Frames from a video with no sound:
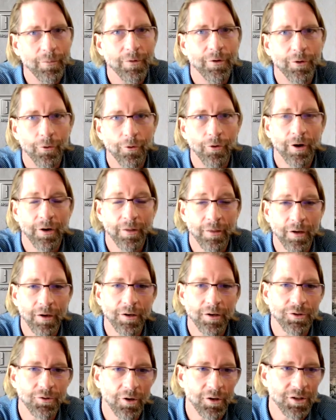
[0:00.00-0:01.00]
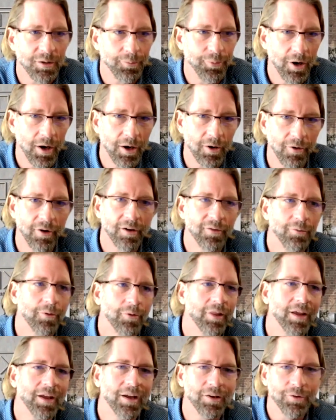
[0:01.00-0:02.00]
during the construction progress,
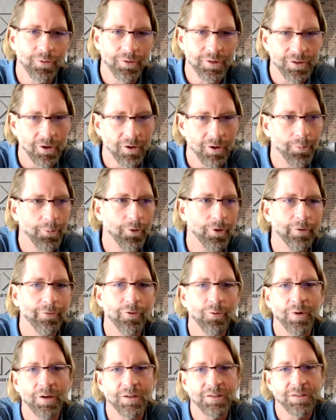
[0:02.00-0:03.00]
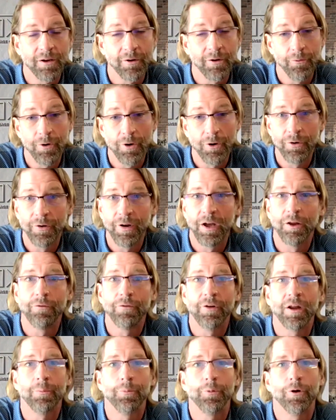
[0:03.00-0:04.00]
where they get to a certain point a few months down the road. Now
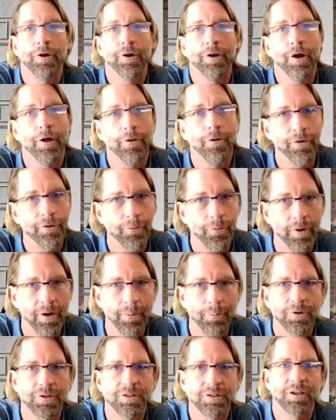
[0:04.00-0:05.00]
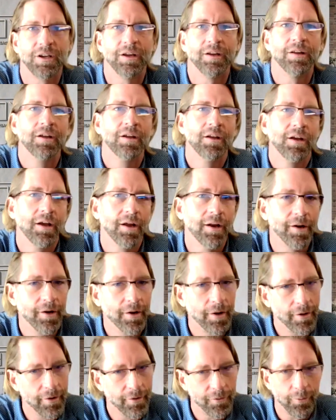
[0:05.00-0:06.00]
you've got to put another 20% and
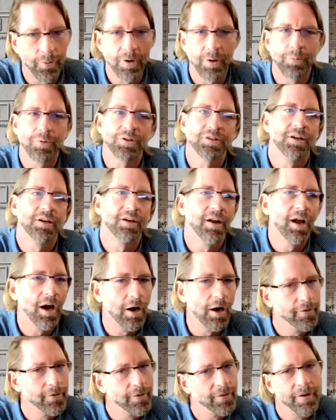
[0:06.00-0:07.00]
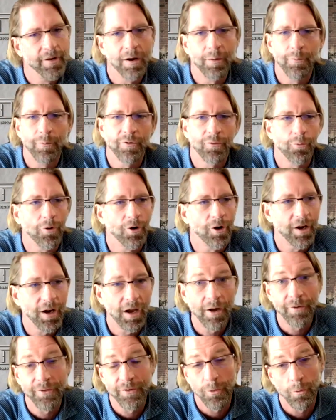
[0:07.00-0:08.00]
another 20%. However, the numbers work
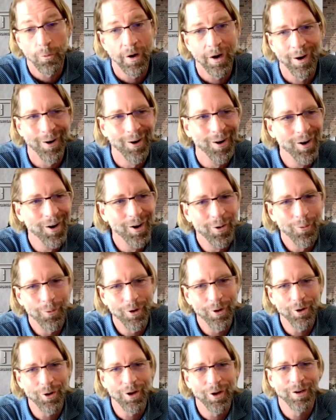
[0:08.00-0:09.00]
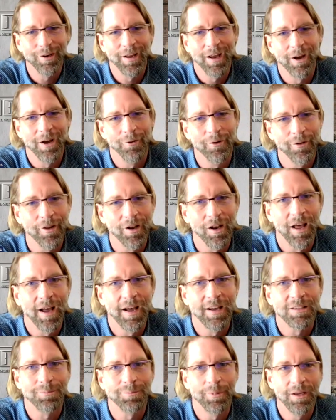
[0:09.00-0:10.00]
out to where when you get down to the
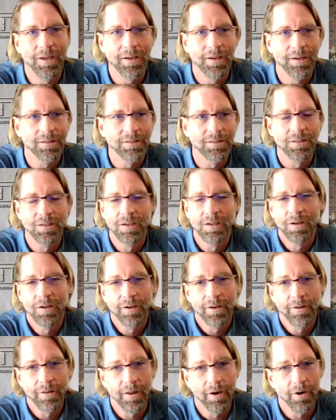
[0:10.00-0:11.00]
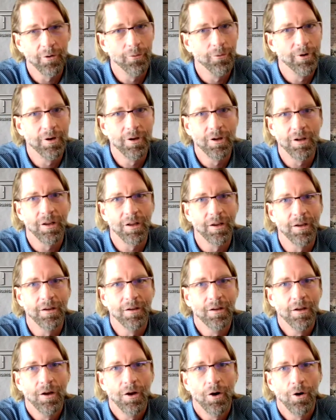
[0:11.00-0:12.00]
last piece, they're
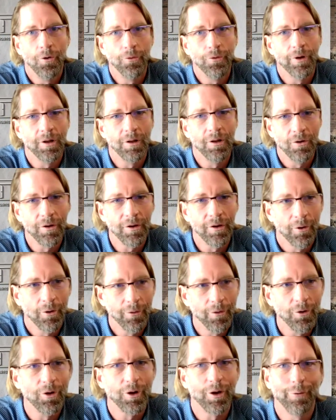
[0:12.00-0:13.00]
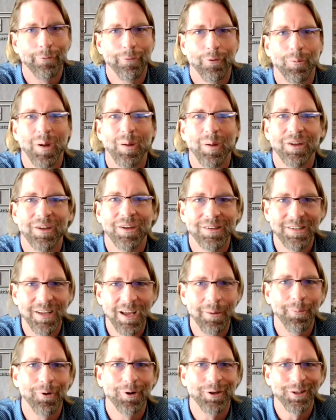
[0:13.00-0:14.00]
really only they're looking for maybe a
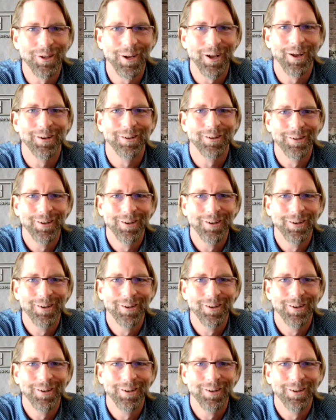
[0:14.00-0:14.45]
10%